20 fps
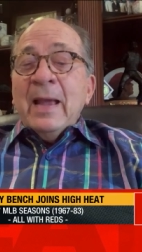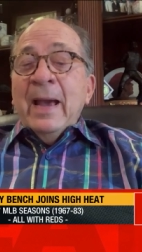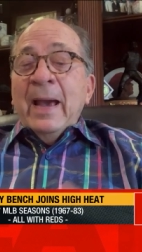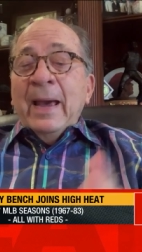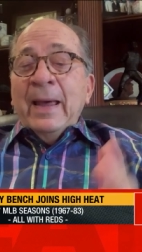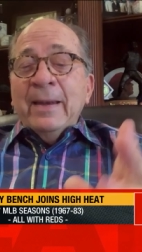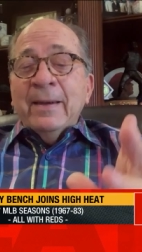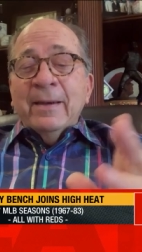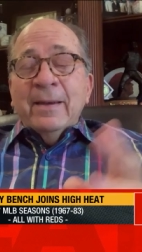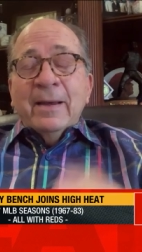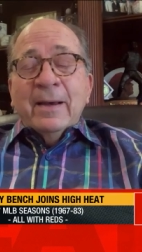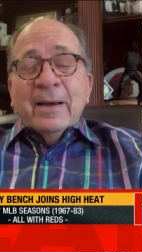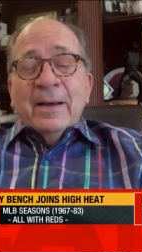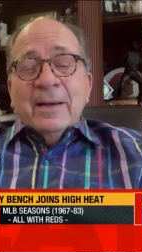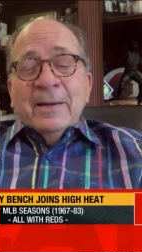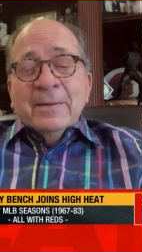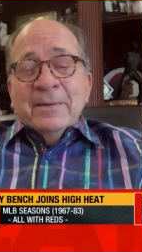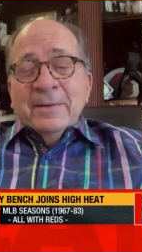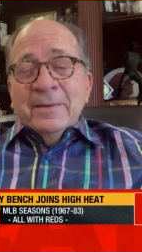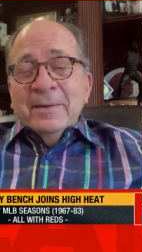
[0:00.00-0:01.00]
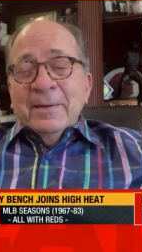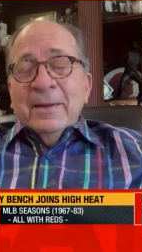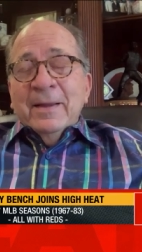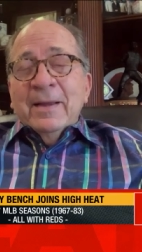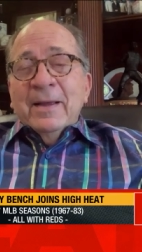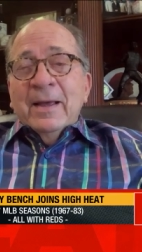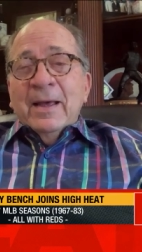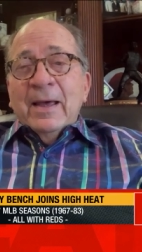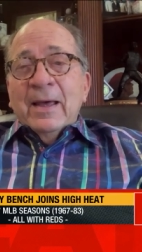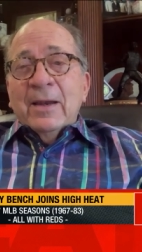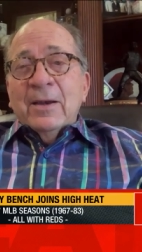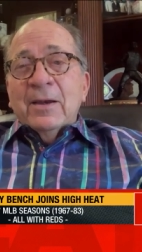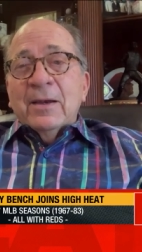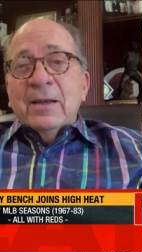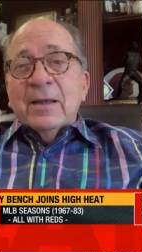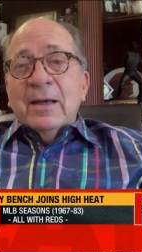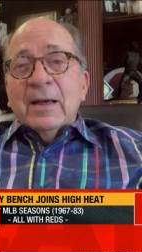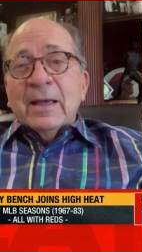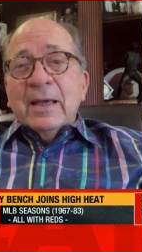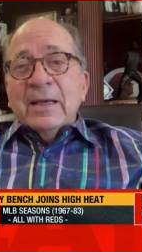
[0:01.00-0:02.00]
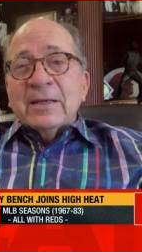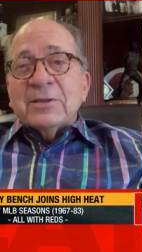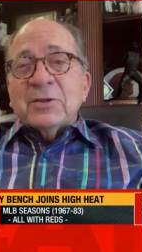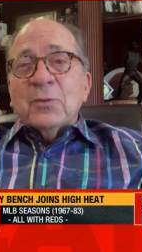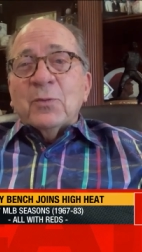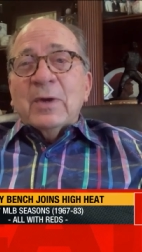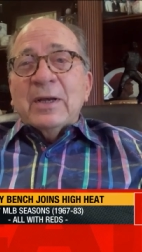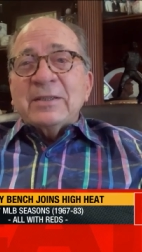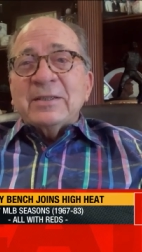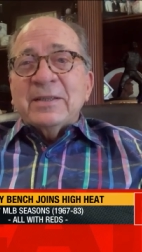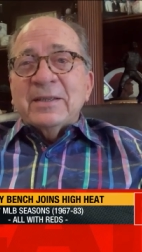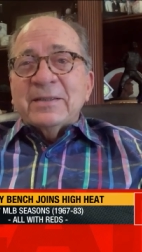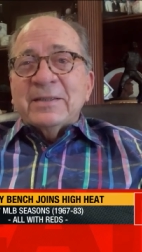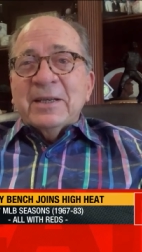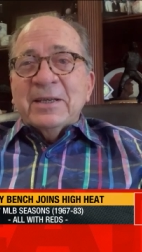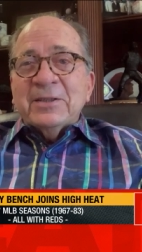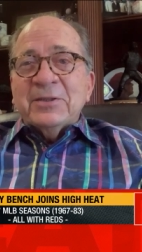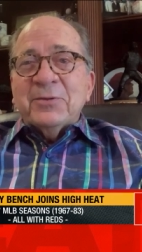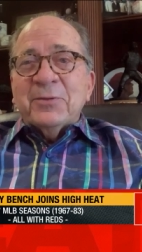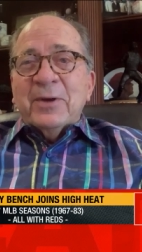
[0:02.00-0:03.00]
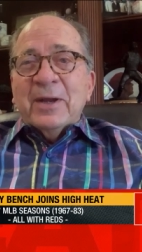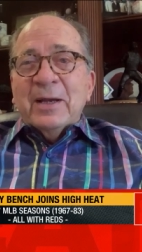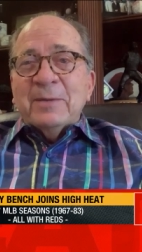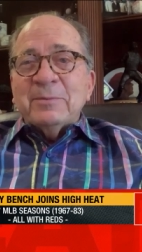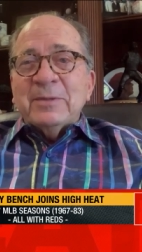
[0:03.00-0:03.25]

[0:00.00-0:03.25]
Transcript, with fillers: And, uh, and uh, I guess the rest is history.